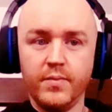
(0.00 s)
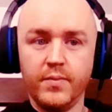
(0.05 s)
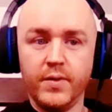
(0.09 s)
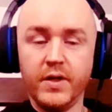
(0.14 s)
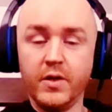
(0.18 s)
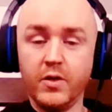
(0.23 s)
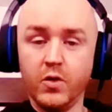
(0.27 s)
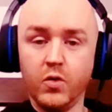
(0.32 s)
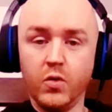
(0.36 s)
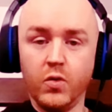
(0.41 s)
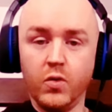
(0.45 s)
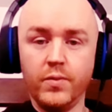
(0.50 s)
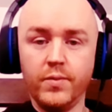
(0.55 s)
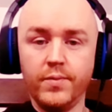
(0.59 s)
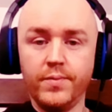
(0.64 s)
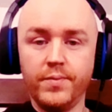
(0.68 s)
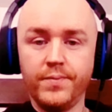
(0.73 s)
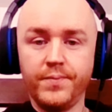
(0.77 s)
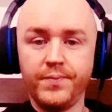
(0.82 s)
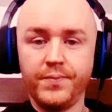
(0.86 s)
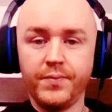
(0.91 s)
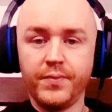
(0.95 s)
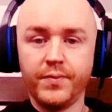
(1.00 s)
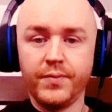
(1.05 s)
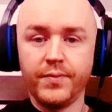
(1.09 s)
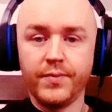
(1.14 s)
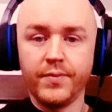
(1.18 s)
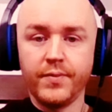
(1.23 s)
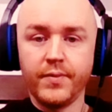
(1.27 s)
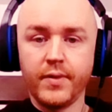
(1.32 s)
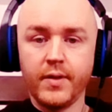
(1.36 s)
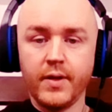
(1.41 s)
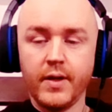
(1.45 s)
being alone,
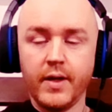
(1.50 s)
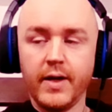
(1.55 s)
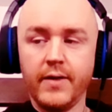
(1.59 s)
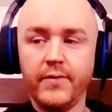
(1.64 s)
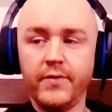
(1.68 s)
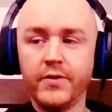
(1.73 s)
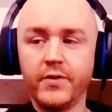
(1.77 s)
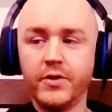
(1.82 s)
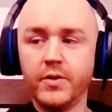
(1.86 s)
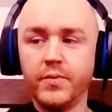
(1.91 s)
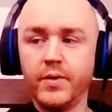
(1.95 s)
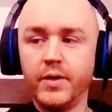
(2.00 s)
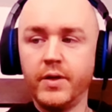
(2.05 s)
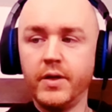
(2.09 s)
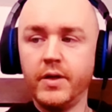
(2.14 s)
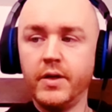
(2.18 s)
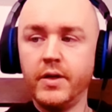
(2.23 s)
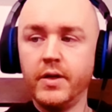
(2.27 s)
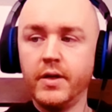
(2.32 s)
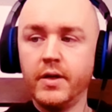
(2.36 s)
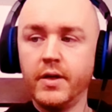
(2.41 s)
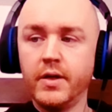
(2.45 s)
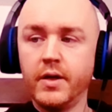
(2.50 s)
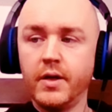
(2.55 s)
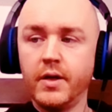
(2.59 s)
having to be